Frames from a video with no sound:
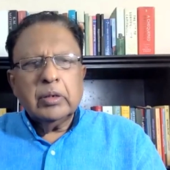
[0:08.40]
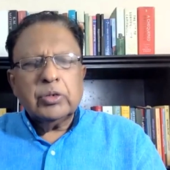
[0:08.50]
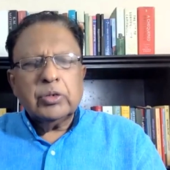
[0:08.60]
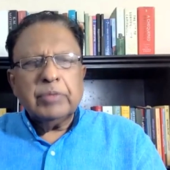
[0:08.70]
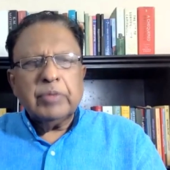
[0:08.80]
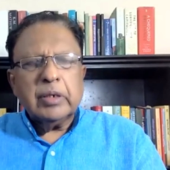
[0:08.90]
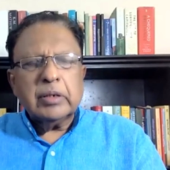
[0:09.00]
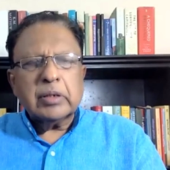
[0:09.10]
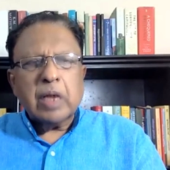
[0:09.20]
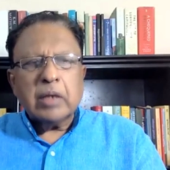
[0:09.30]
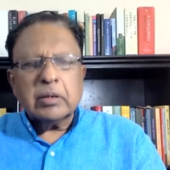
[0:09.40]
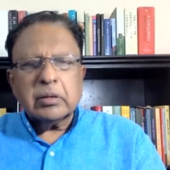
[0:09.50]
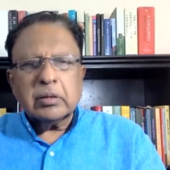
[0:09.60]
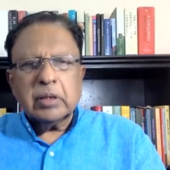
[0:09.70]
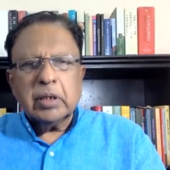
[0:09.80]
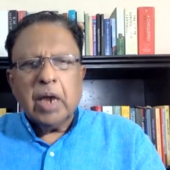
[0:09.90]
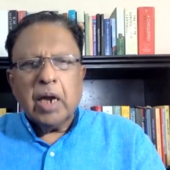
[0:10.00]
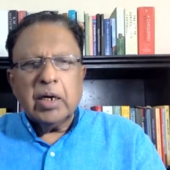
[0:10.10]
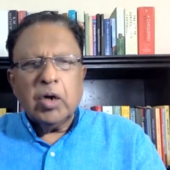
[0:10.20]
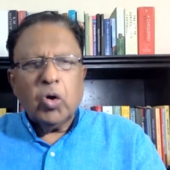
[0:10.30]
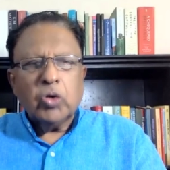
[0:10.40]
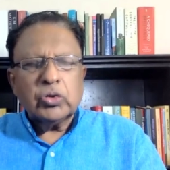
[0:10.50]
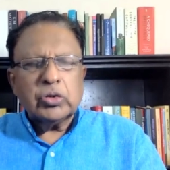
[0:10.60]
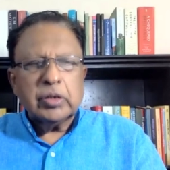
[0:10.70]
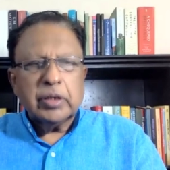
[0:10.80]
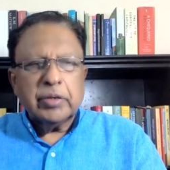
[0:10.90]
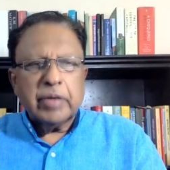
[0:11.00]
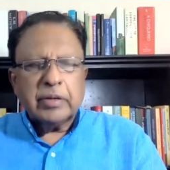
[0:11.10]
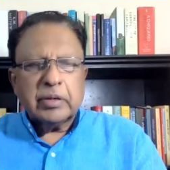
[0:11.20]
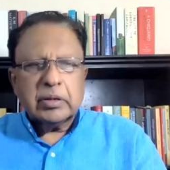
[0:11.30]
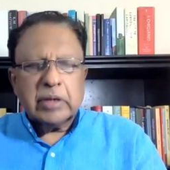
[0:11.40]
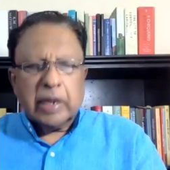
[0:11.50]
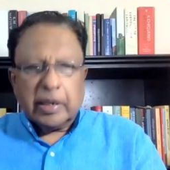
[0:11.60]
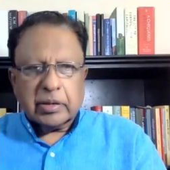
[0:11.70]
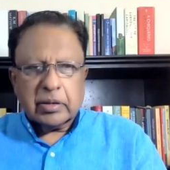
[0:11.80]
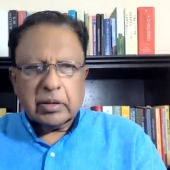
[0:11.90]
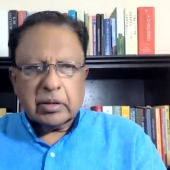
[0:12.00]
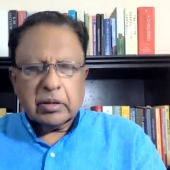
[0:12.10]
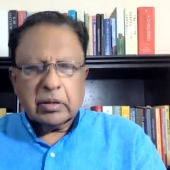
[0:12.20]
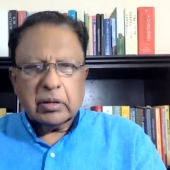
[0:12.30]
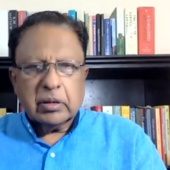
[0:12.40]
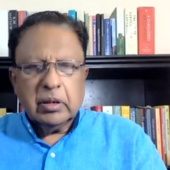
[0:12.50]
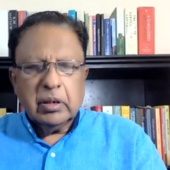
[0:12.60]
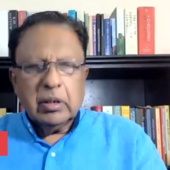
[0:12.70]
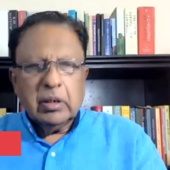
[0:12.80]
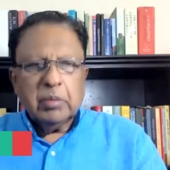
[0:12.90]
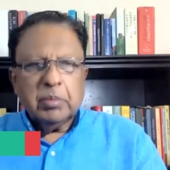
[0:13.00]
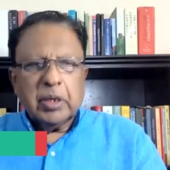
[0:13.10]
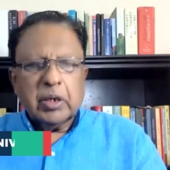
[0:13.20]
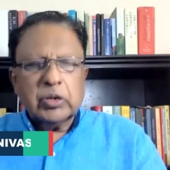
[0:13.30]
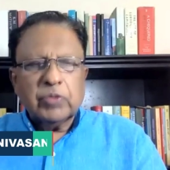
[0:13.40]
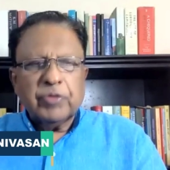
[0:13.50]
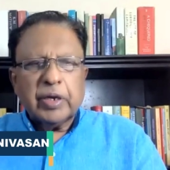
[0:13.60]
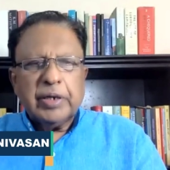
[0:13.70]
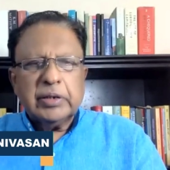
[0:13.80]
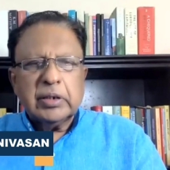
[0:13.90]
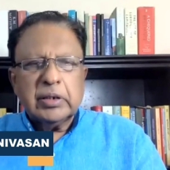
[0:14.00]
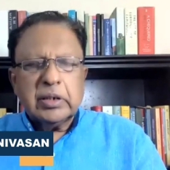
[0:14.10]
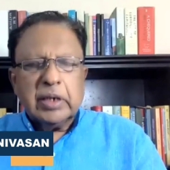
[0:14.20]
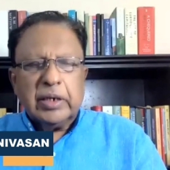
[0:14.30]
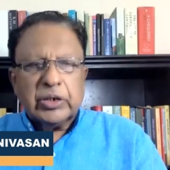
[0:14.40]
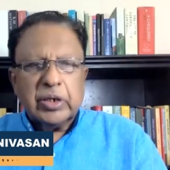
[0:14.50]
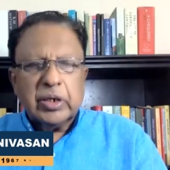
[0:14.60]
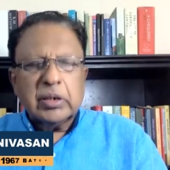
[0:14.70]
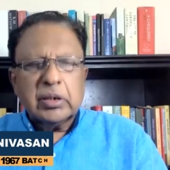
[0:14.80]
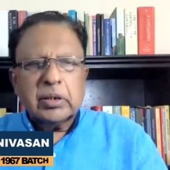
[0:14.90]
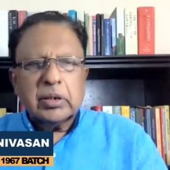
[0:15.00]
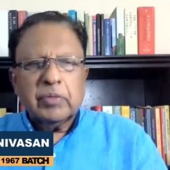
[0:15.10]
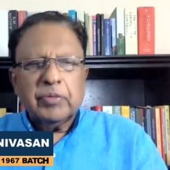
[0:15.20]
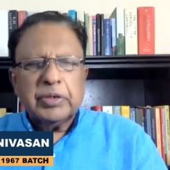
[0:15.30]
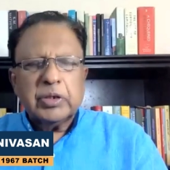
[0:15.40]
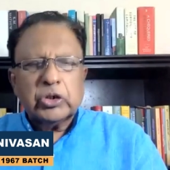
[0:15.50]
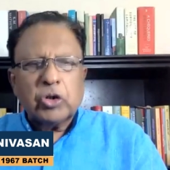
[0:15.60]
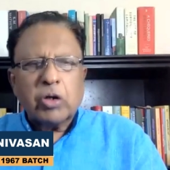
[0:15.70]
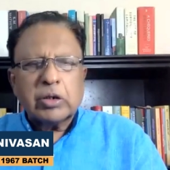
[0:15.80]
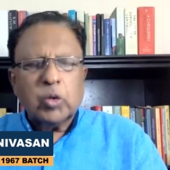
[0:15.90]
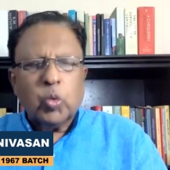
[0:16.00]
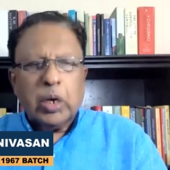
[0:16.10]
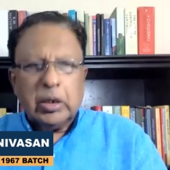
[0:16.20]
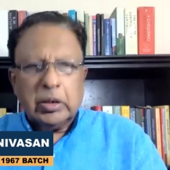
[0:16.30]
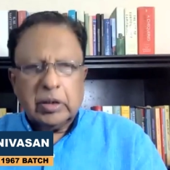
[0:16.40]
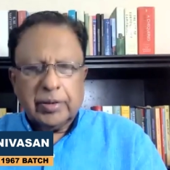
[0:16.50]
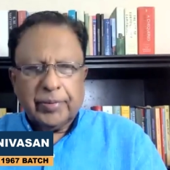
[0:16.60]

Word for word: Today, we'll discuss the gun laws in the United States because of a recent incident which has shocked the world.